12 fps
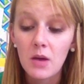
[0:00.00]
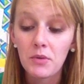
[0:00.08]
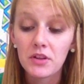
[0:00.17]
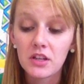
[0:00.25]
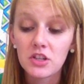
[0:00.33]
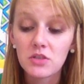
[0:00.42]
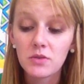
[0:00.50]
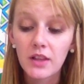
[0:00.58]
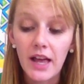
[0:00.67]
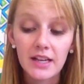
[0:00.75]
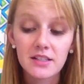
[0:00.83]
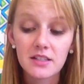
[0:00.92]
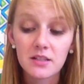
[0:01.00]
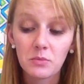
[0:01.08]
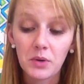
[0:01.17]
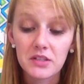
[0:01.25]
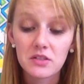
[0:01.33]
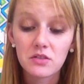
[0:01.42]
but then she relaxes and
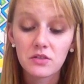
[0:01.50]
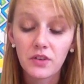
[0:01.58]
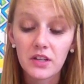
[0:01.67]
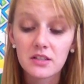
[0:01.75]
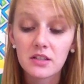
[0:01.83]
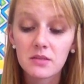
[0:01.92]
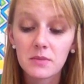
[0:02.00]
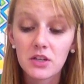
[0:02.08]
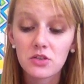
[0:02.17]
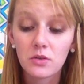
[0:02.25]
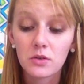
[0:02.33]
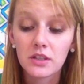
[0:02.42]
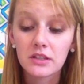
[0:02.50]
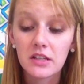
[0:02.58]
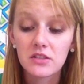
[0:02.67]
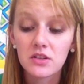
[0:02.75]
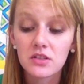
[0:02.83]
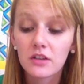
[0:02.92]
presses her face into my shoulder and
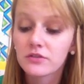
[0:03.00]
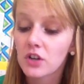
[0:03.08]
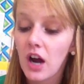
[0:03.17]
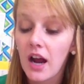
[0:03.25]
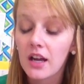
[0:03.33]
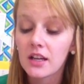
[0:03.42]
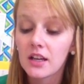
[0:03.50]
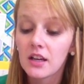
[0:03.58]
lets herself cry.